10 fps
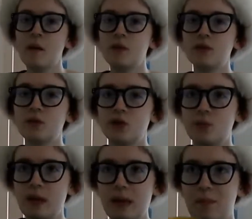I'm also
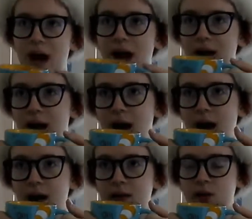just really bad
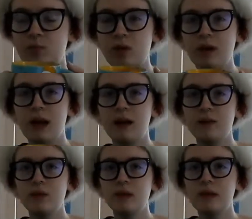at
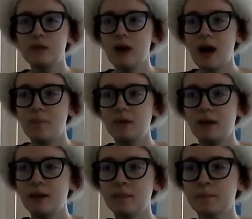communicating when things are
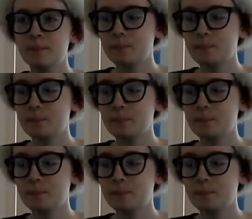happening.